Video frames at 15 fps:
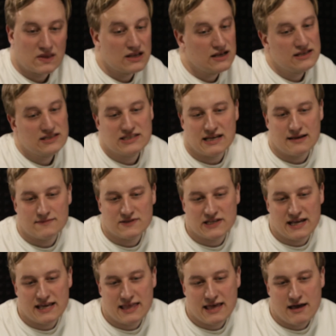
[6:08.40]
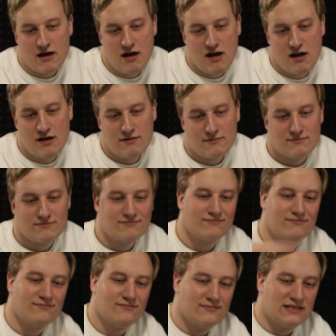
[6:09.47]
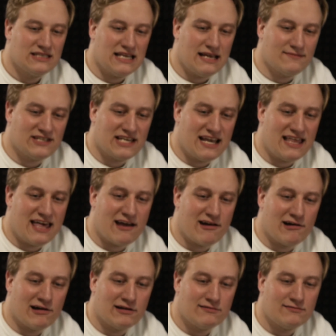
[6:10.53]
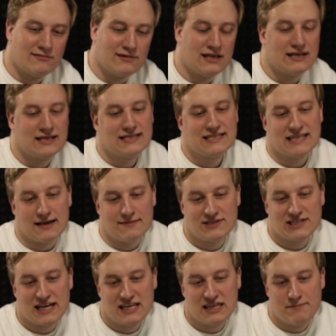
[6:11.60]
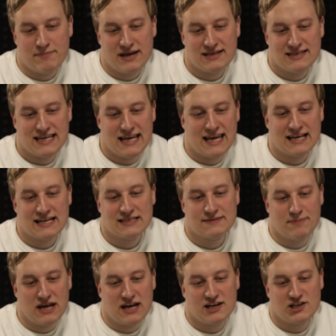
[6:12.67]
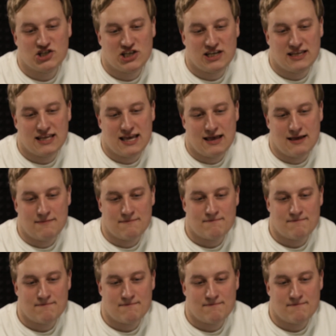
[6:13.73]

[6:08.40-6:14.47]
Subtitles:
Some say they are. Some say they aren't. Some say the Big Ten is punishing them